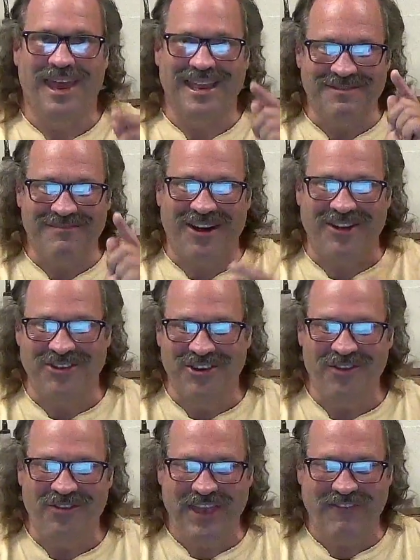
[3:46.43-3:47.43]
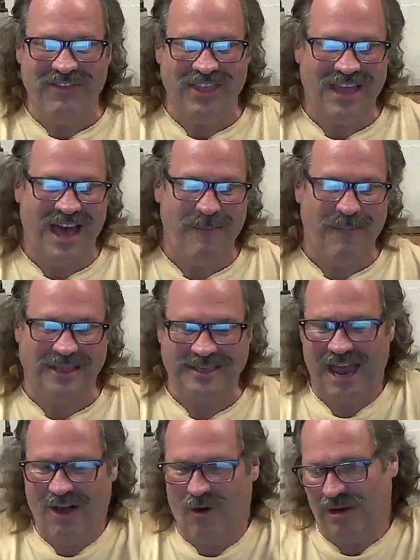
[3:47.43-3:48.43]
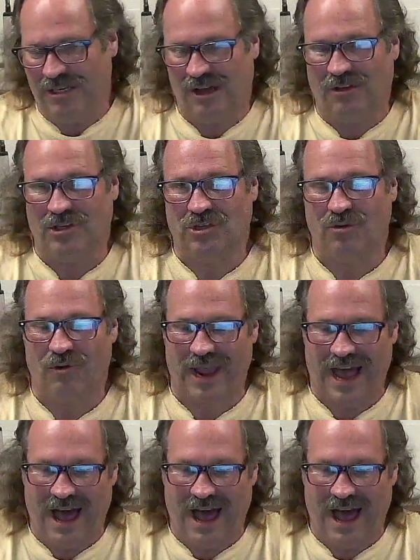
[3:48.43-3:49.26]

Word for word: It's about you leaving the comments. I always tell a story.